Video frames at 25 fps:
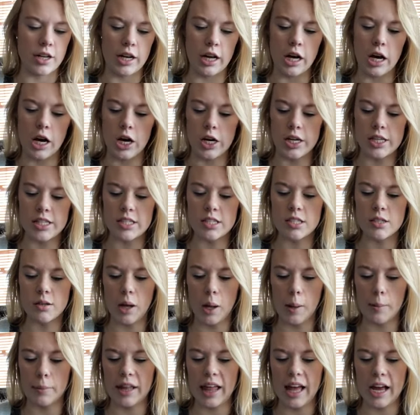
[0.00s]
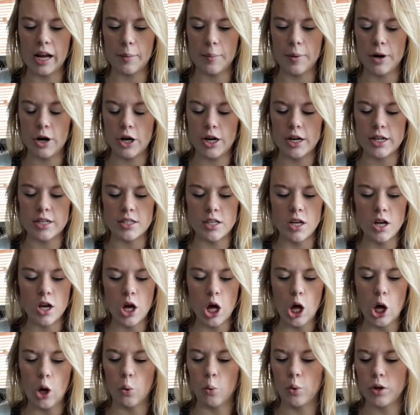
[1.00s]
I got iced blackberries,
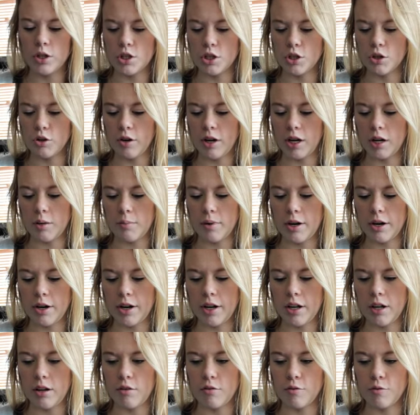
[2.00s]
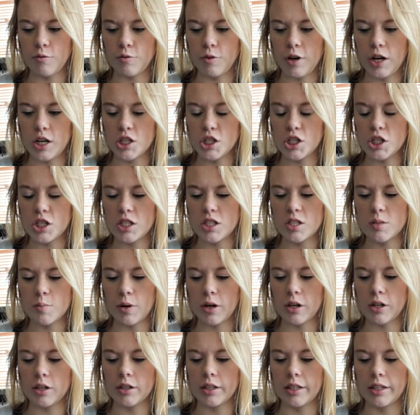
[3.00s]
winter cranberry, and fresh
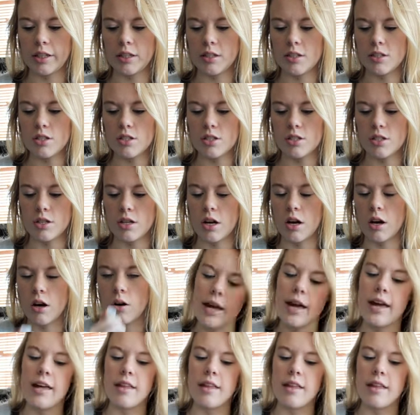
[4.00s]
sparkling snow.